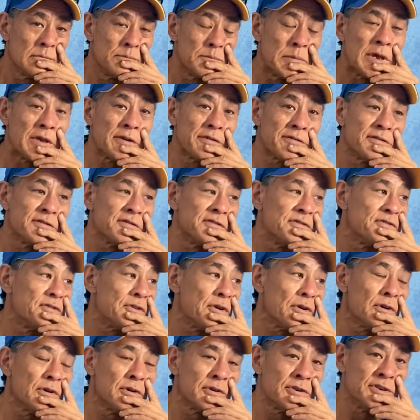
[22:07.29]
Because it's
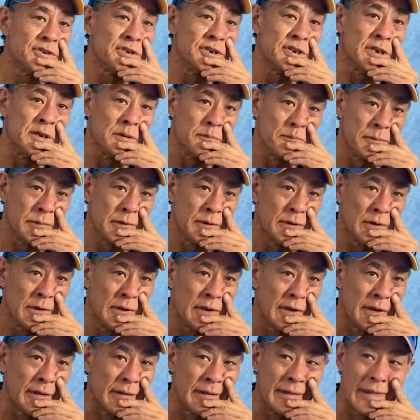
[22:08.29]
dirt cheap.
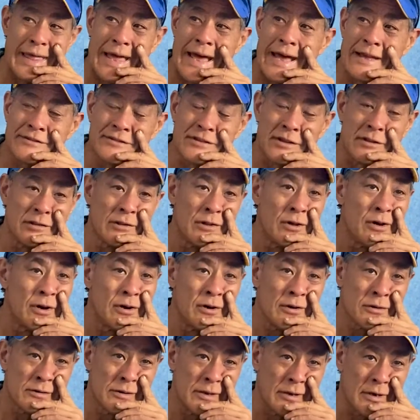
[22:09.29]
It right. lasts a
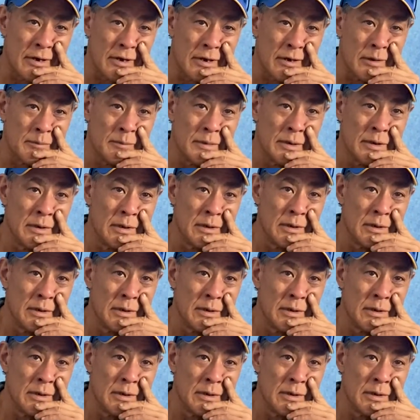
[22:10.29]
long time.